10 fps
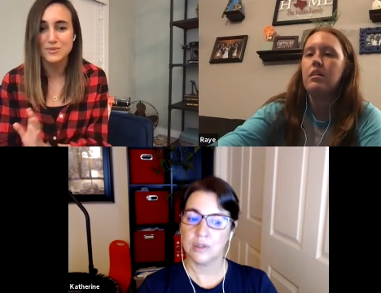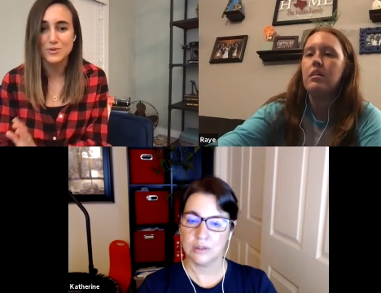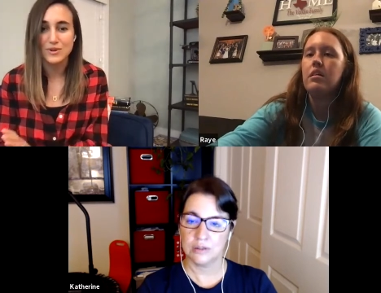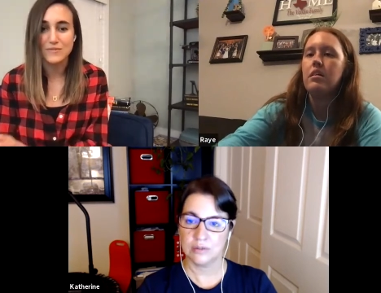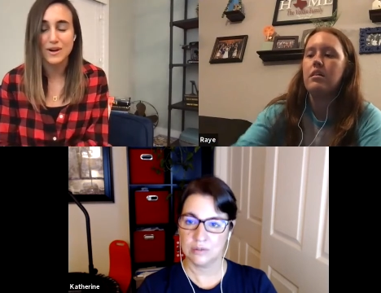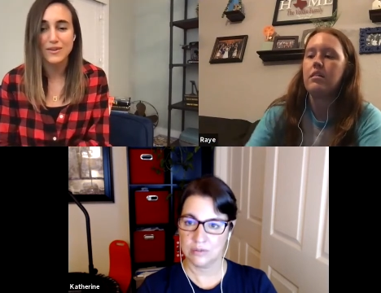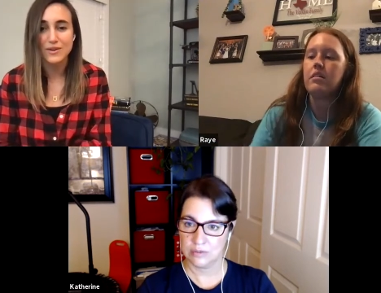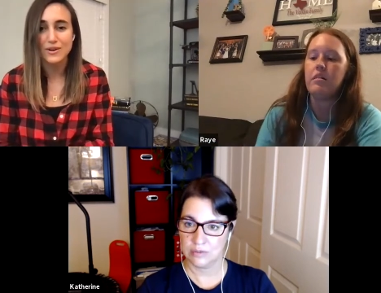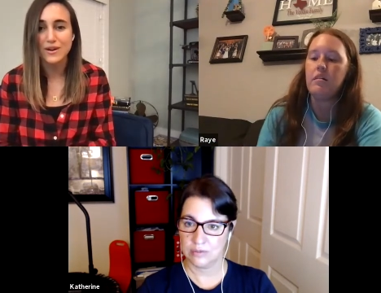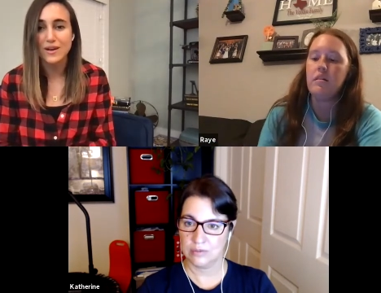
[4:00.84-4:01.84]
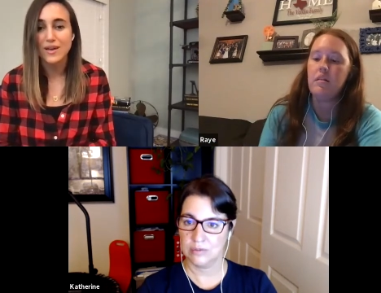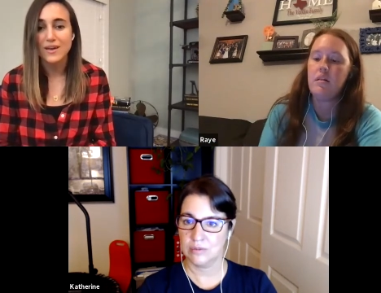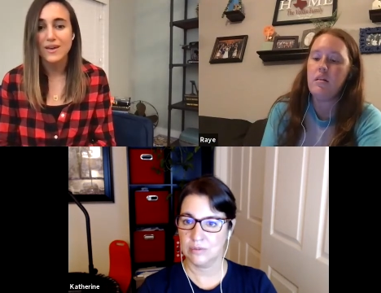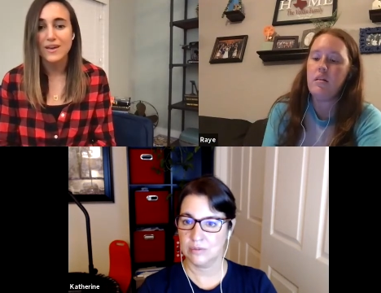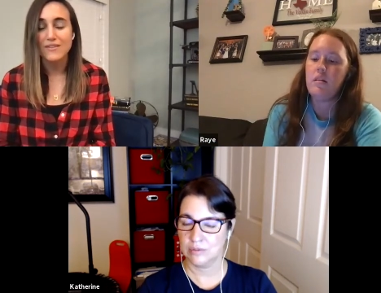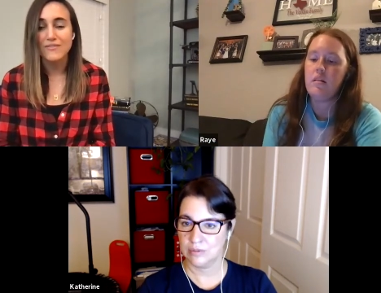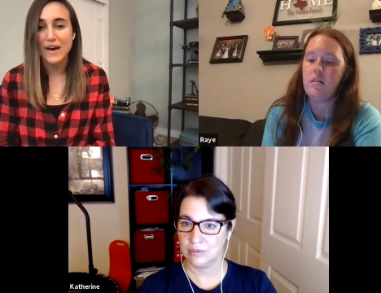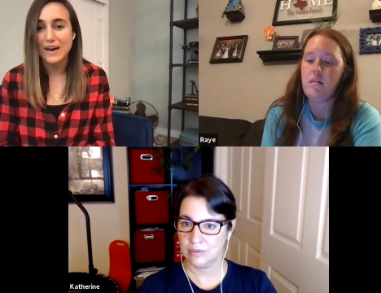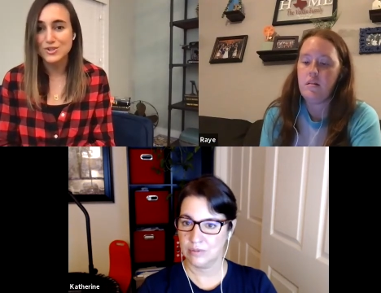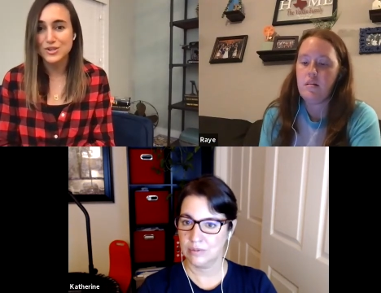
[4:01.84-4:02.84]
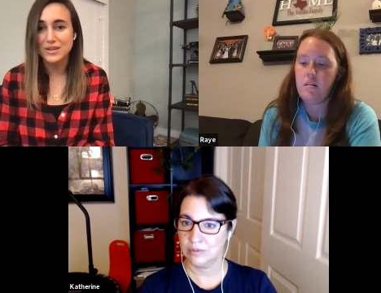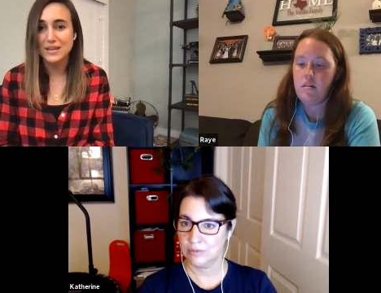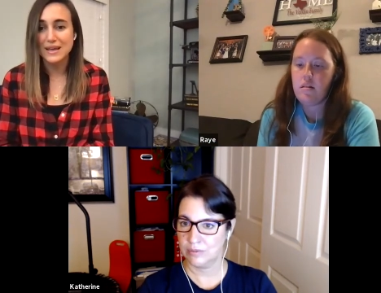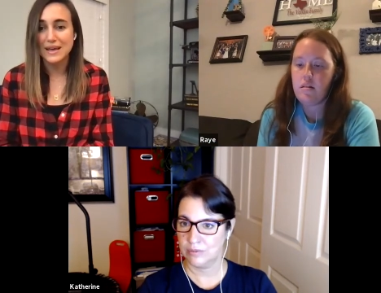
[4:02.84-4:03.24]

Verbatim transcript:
Speaker 1: sort of other fashion.